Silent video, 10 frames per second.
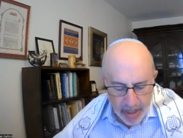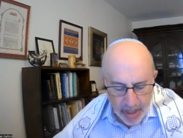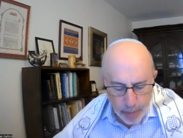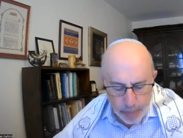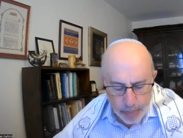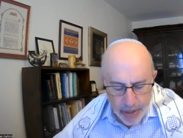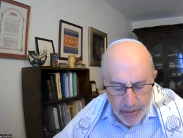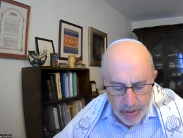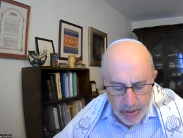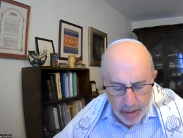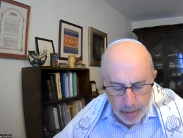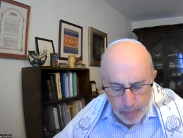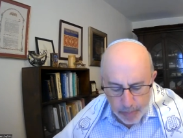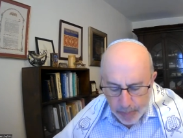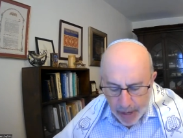a present
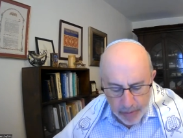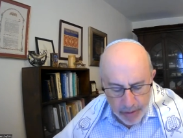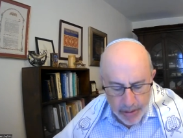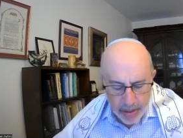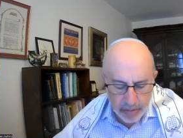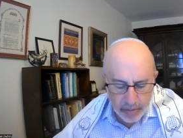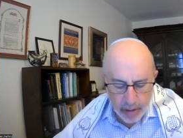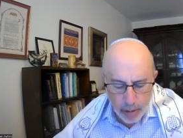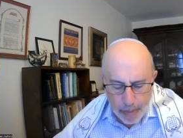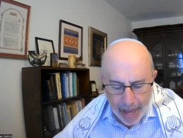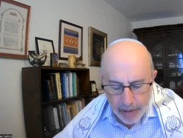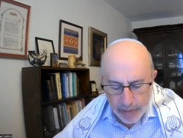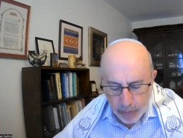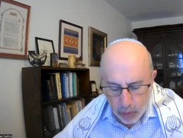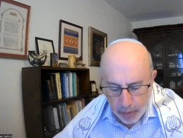imperative command
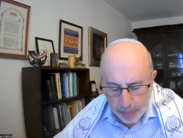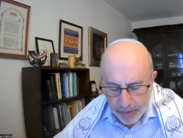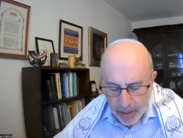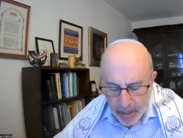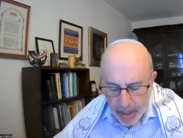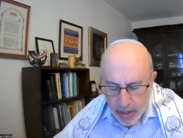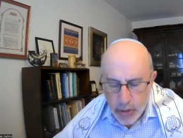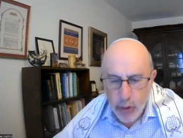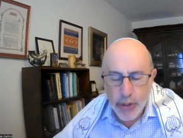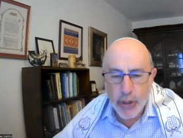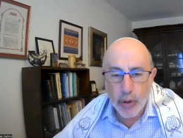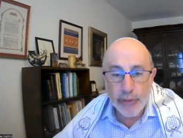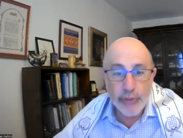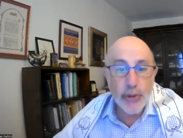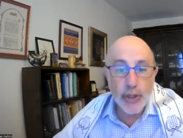form, is also a
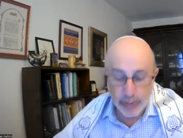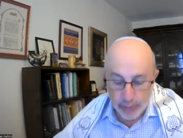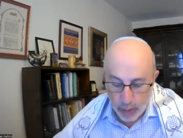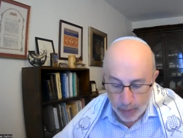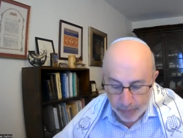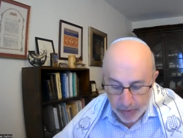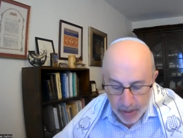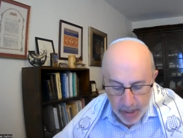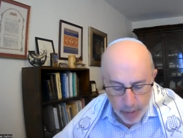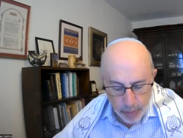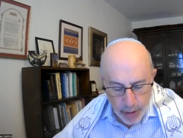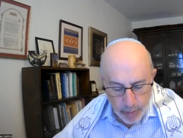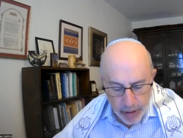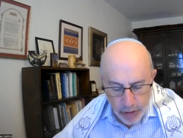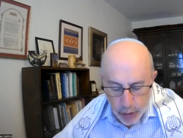future form which
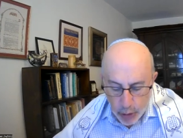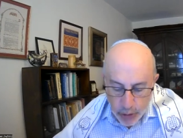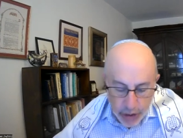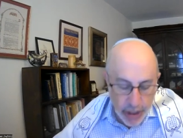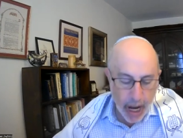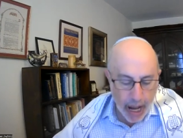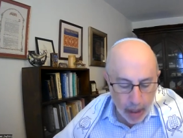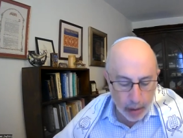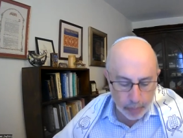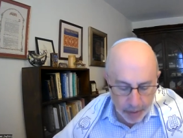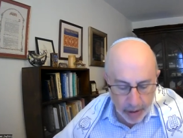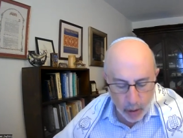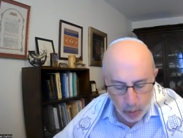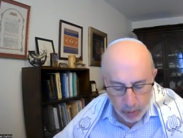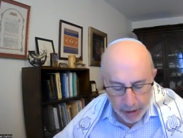means you shall be
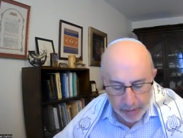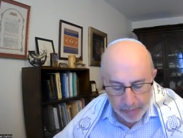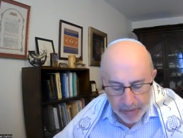holy.